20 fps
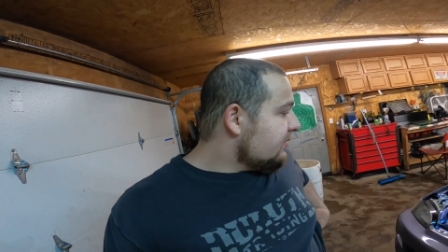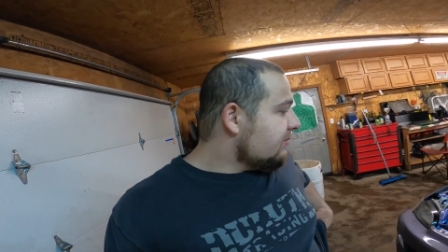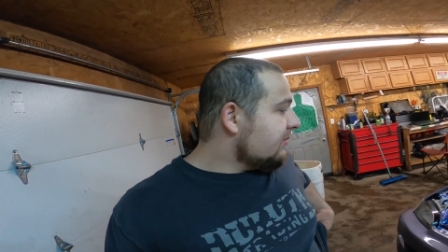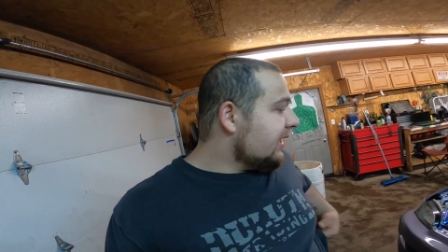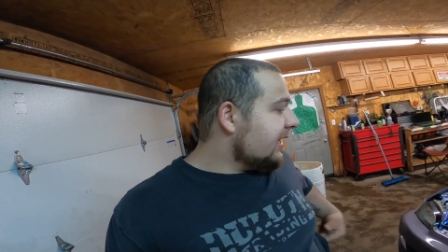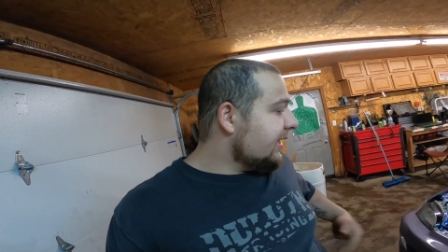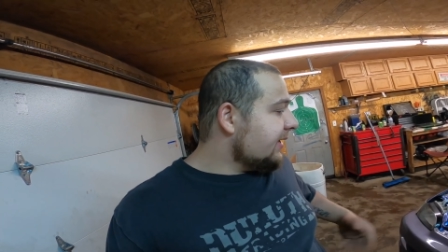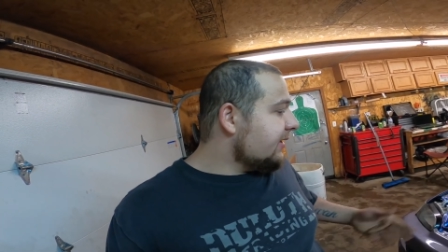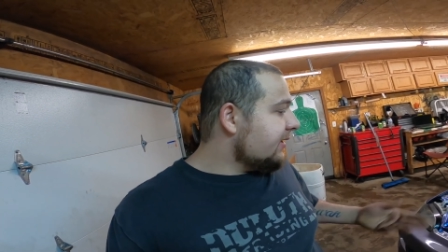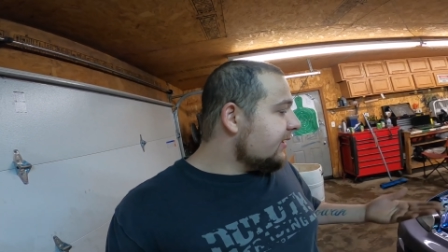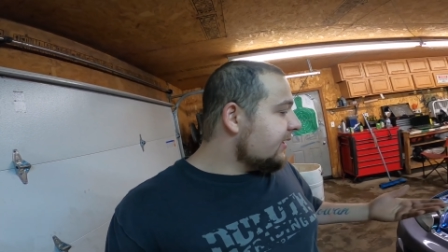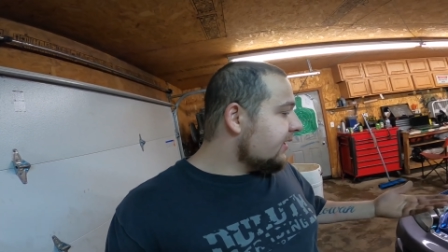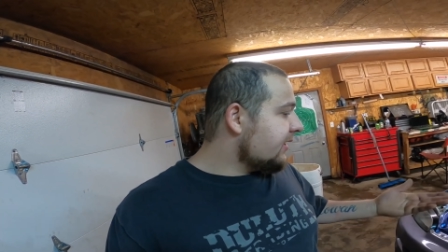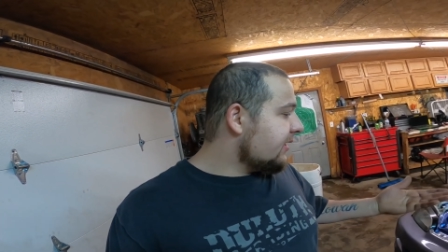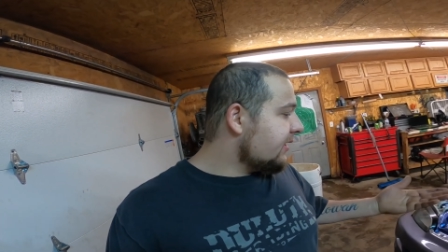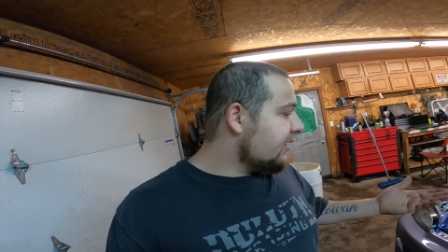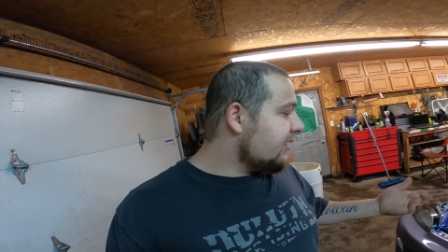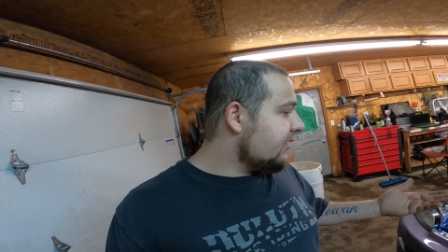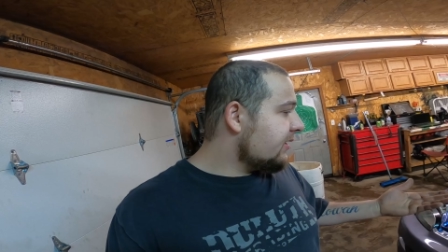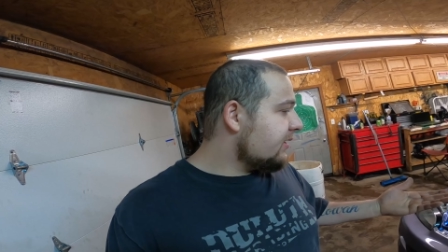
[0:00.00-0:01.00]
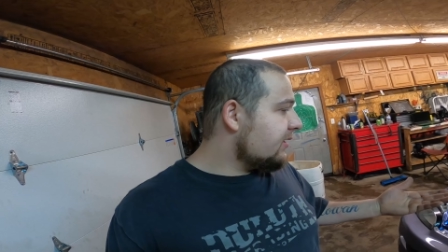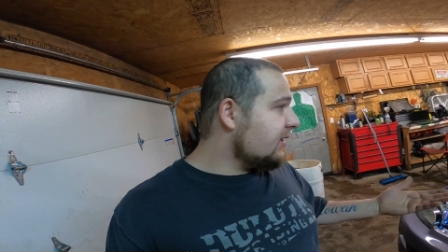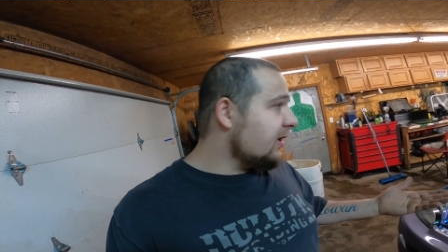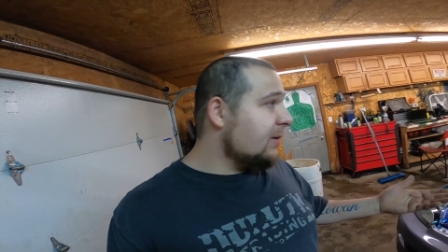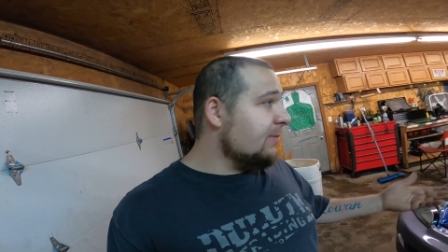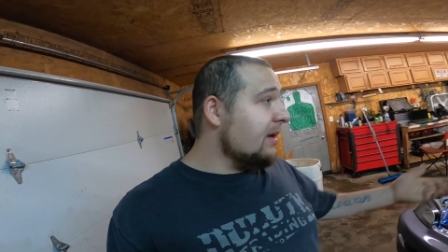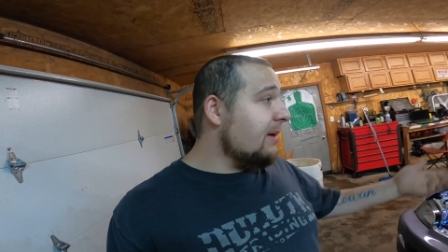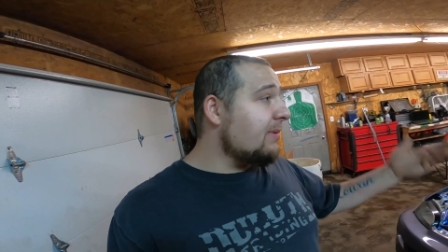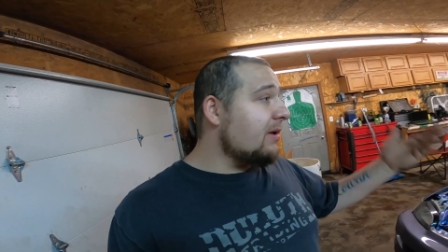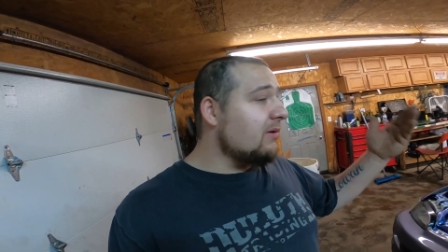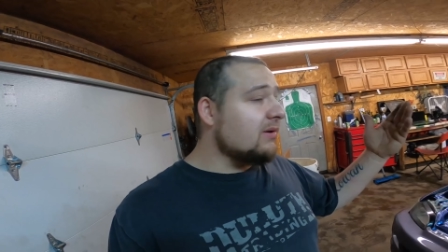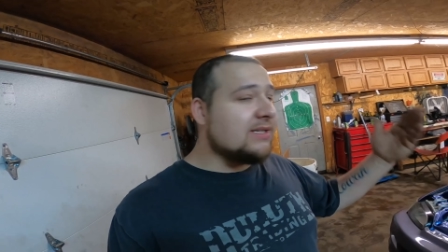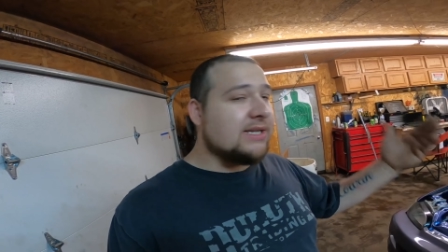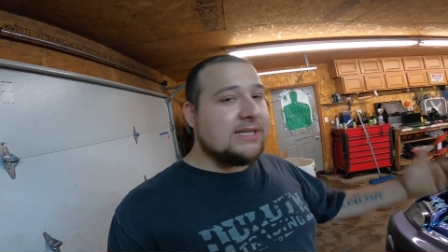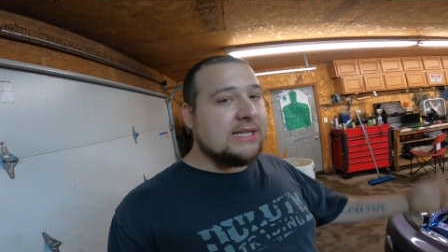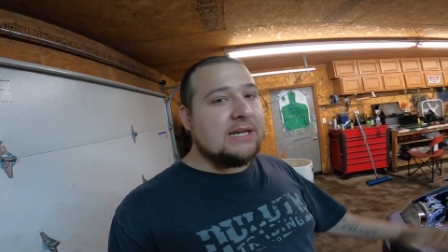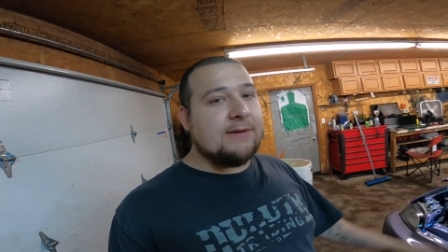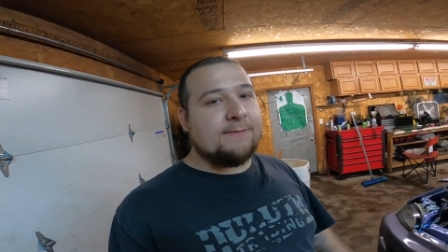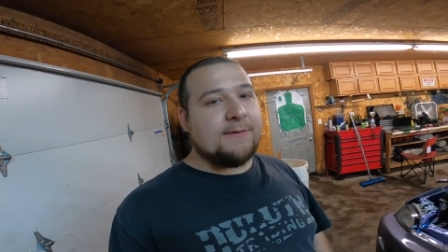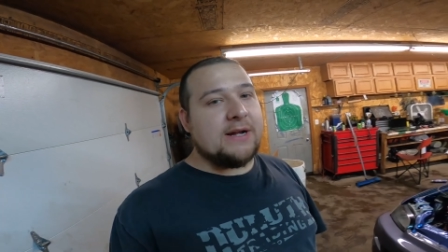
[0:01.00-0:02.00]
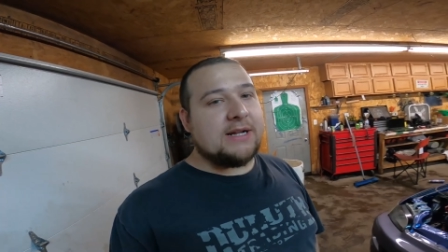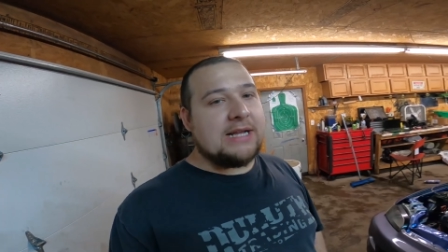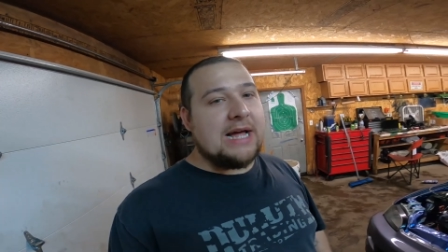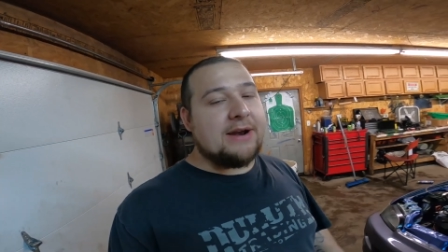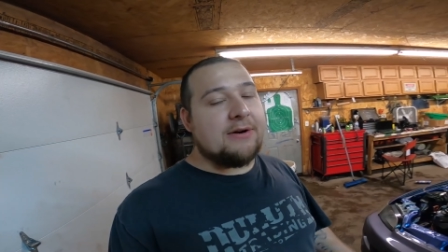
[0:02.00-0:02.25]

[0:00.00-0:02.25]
But, you know, maybe it was a defect.